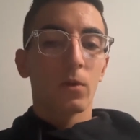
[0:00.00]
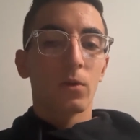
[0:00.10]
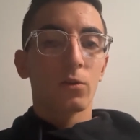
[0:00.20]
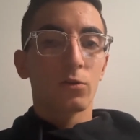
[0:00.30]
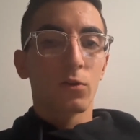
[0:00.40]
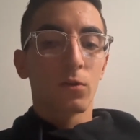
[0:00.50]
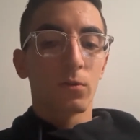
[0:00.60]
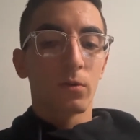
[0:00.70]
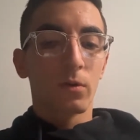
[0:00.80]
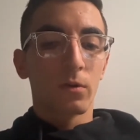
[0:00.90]
So,
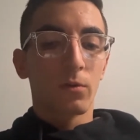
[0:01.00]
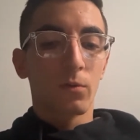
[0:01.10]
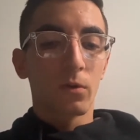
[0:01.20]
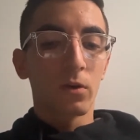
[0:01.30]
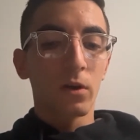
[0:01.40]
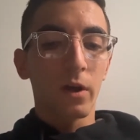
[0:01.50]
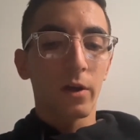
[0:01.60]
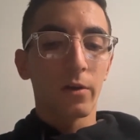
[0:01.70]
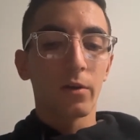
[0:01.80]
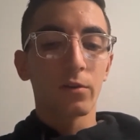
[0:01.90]
what are the
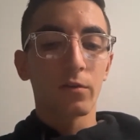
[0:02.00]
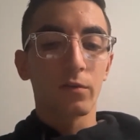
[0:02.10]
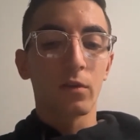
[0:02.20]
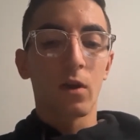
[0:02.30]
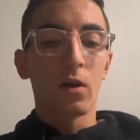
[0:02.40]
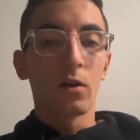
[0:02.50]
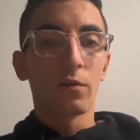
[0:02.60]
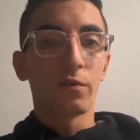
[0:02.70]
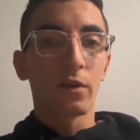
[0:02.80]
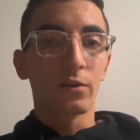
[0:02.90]
areas of law
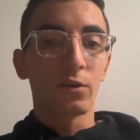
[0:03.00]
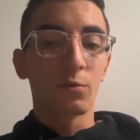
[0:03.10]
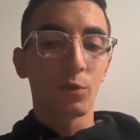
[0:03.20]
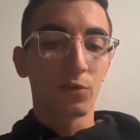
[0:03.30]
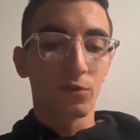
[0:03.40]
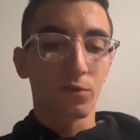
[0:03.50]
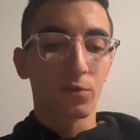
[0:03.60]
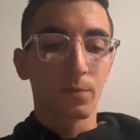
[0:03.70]
affecting business?